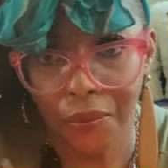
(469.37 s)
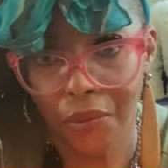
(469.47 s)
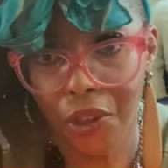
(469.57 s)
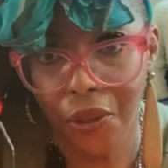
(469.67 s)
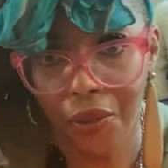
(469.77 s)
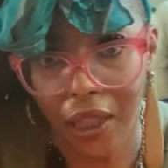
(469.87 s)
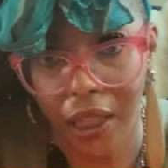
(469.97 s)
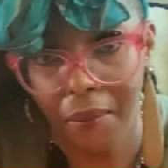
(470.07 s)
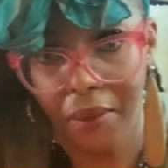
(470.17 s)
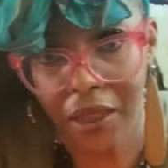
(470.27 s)
you don't get
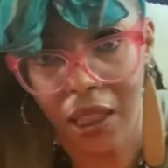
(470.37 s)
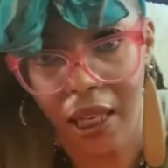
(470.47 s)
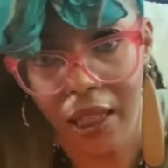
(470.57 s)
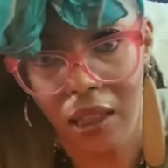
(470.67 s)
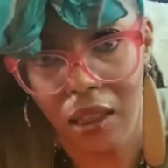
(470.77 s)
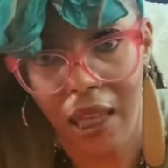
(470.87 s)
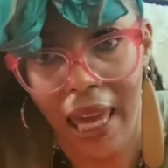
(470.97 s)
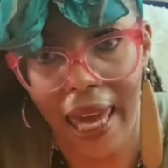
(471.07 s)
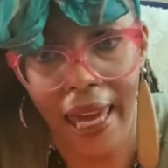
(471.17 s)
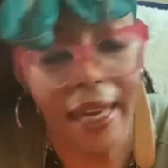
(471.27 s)
that much light
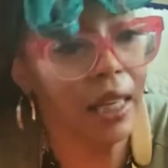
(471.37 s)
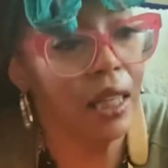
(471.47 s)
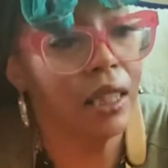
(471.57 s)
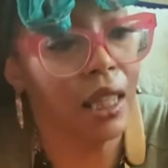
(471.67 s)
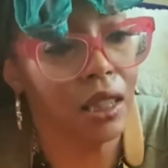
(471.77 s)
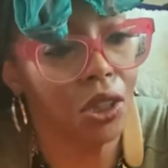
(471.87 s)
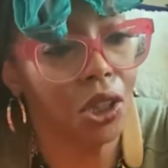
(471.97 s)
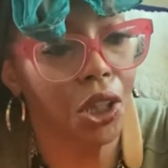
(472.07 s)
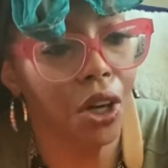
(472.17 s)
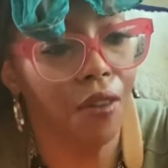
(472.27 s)
and it doesn't
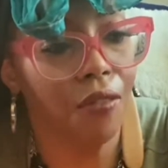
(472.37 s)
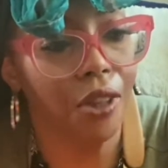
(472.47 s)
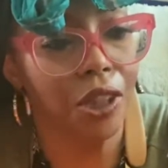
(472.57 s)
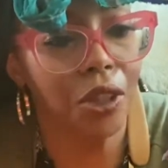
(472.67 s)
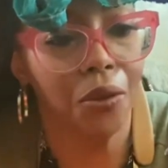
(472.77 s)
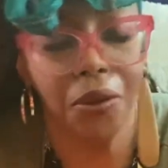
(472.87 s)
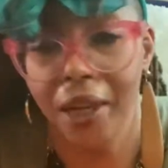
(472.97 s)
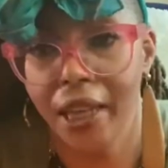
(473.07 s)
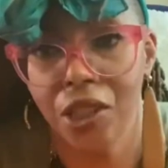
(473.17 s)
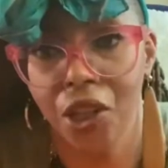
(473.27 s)
turn off on its own. You
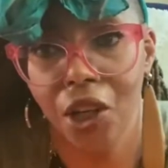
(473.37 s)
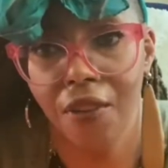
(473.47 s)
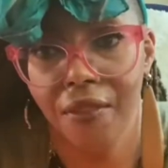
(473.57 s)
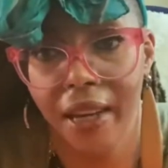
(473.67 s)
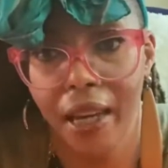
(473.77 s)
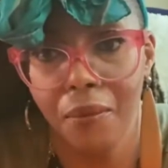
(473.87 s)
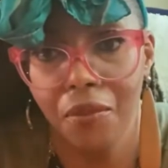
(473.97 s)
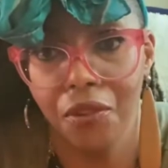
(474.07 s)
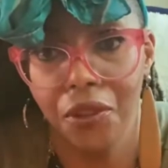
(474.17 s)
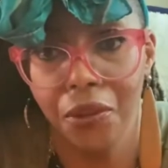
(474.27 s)
gotta turn off at night
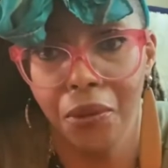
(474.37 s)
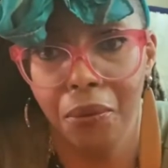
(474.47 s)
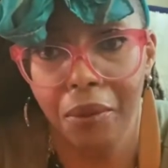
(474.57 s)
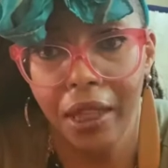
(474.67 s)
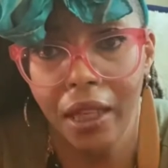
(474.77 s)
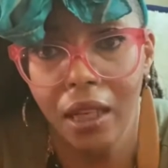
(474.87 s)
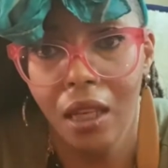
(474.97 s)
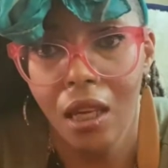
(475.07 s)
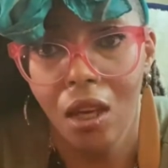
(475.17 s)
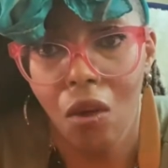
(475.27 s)
before you go to bed
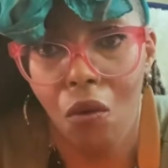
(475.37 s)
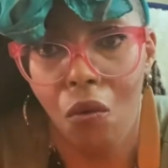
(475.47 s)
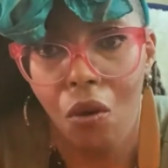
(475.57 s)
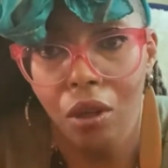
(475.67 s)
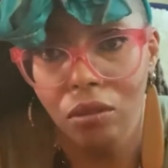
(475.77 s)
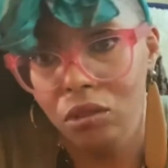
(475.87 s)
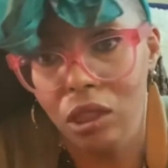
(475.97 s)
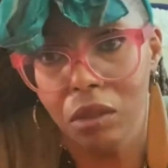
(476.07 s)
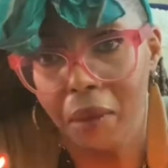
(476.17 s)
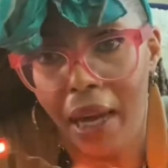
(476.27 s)
or
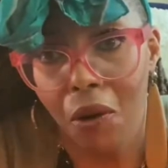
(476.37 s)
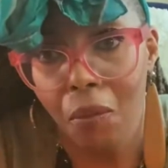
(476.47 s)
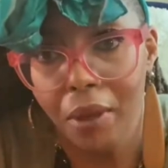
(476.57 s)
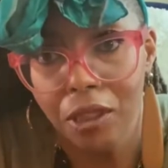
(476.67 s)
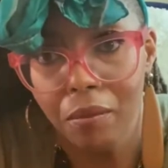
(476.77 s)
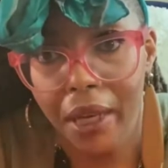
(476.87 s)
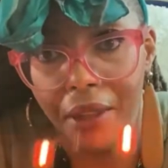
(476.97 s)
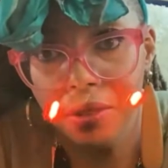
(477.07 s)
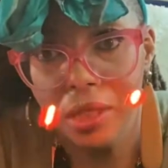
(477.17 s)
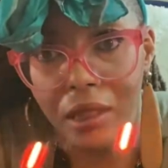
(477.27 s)
just buy a whole bunch of
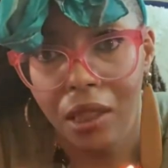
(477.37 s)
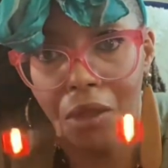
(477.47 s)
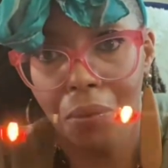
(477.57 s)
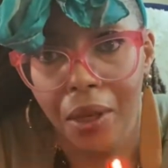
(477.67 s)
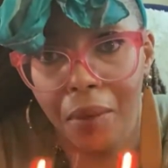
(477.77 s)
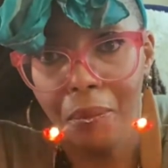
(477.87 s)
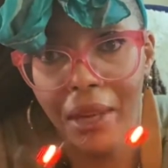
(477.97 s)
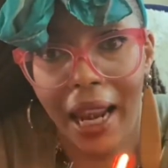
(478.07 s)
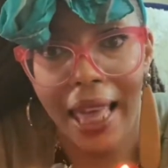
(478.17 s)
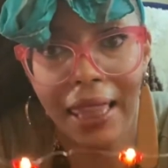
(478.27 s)
batteries, either one. But
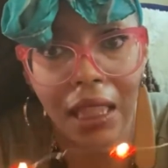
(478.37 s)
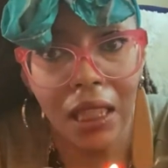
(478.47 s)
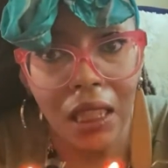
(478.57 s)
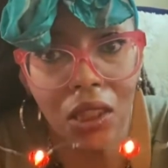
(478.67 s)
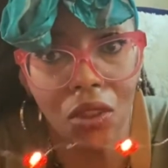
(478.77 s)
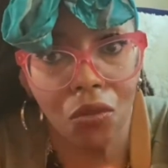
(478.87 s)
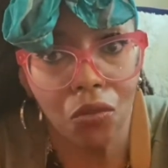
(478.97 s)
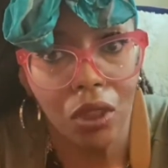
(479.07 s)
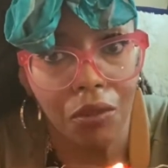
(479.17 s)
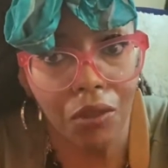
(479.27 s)
I think these are
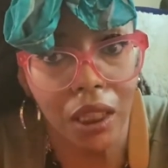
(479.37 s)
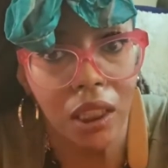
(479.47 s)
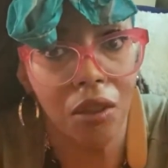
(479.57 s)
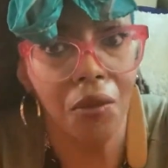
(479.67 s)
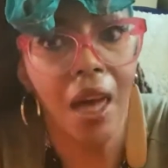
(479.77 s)
really, really cute.